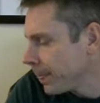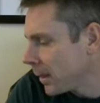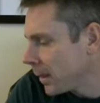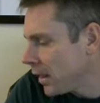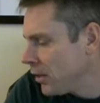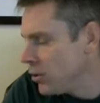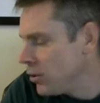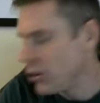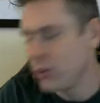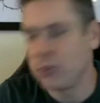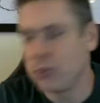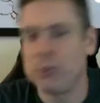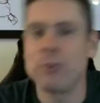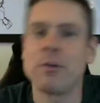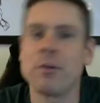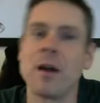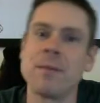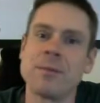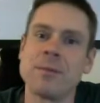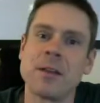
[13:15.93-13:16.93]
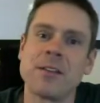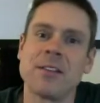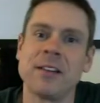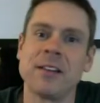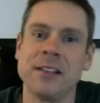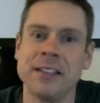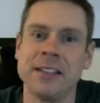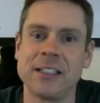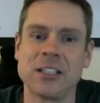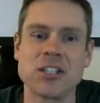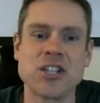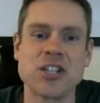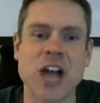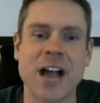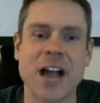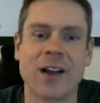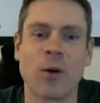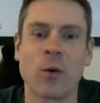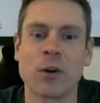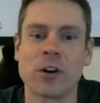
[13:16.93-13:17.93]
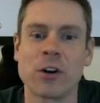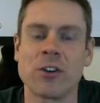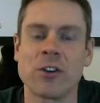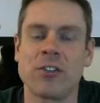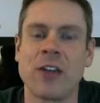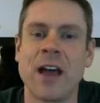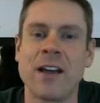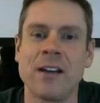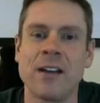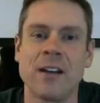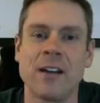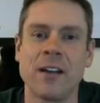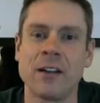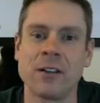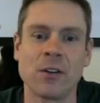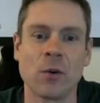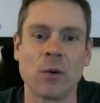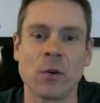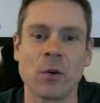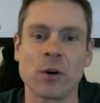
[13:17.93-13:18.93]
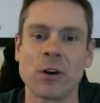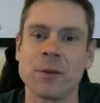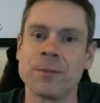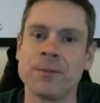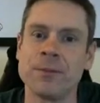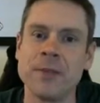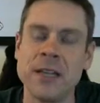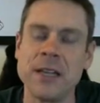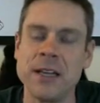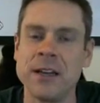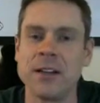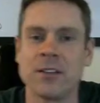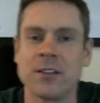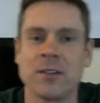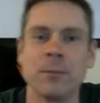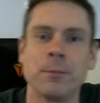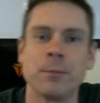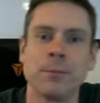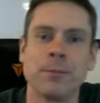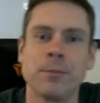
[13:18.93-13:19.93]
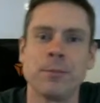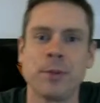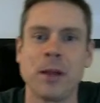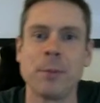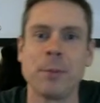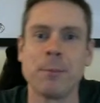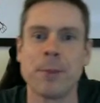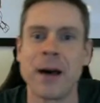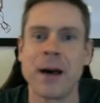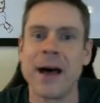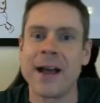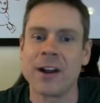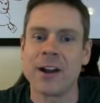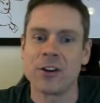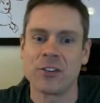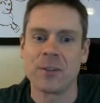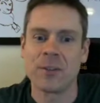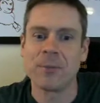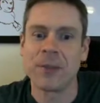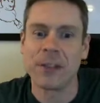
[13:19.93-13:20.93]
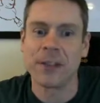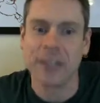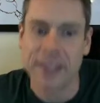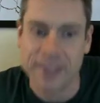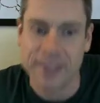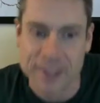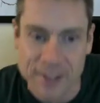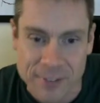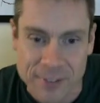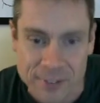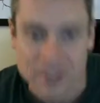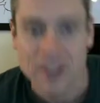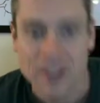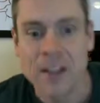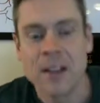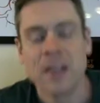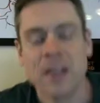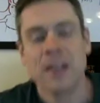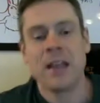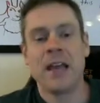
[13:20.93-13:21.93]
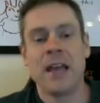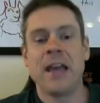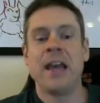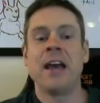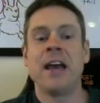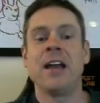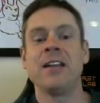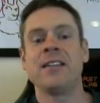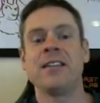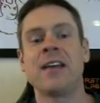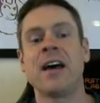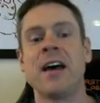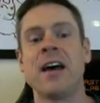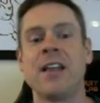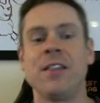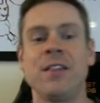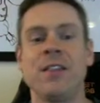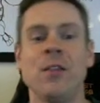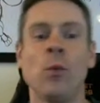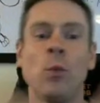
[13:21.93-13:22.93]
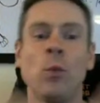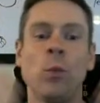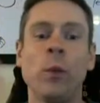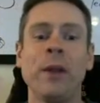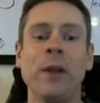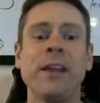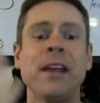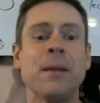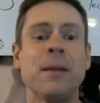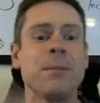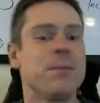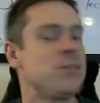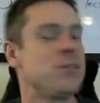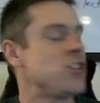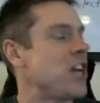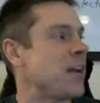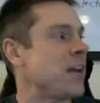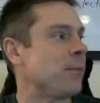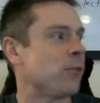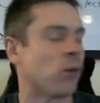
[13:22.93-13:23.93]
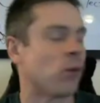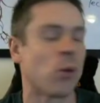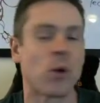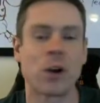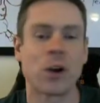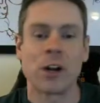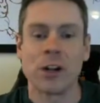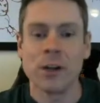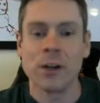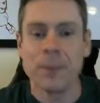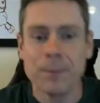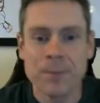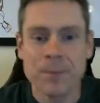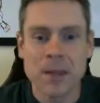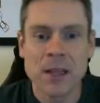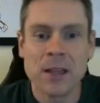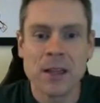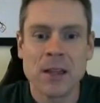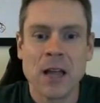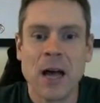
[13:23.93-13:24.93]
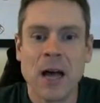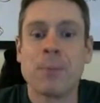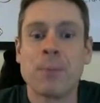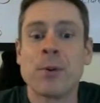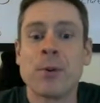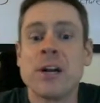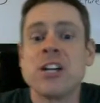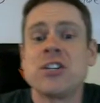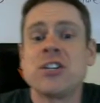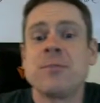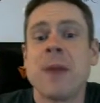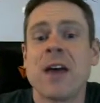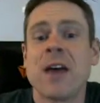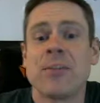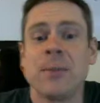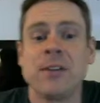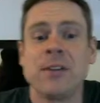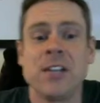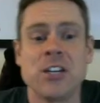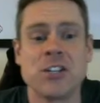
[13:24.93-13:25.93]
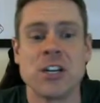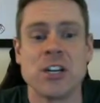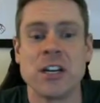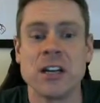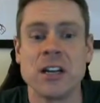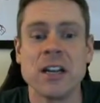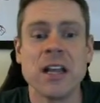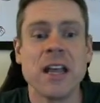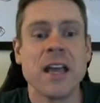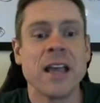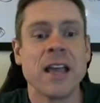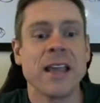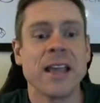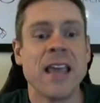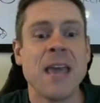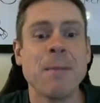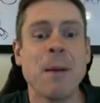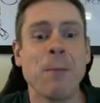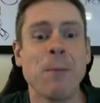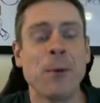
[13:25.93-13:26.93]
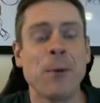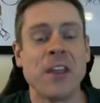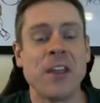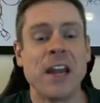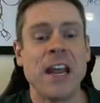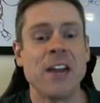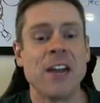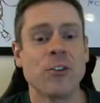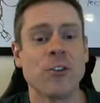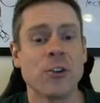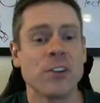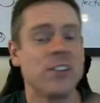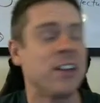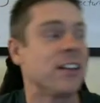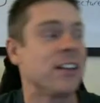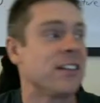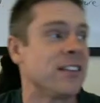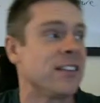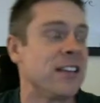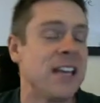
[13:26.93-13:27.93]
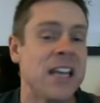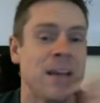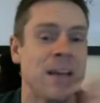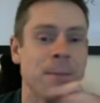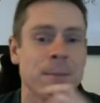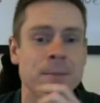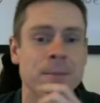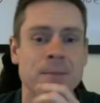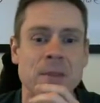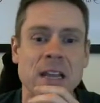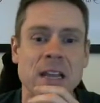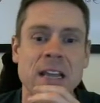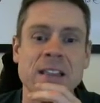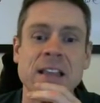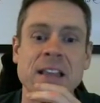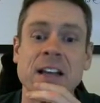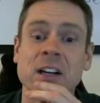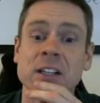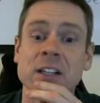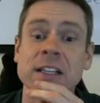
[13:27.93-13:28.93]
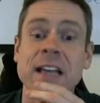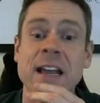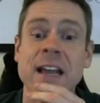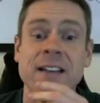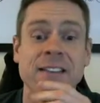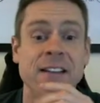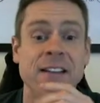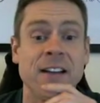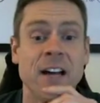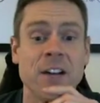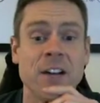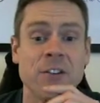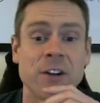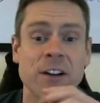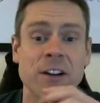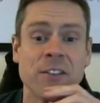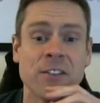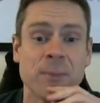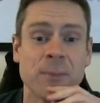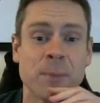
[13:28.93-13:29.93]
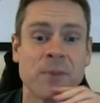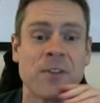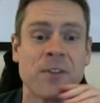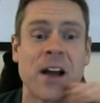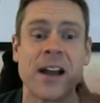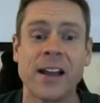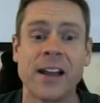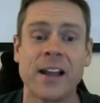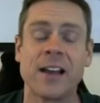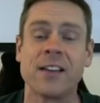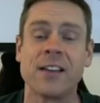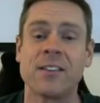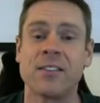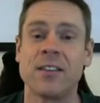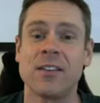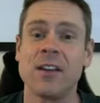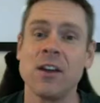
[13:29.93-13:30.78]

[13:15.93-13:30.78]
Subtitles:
nursery rhyme that's little Jack Horner sat in a corner eating some plum pie or something like this. And William James Horner, a British mathematician, came up with an interesting scheme in the early 1800s, providing us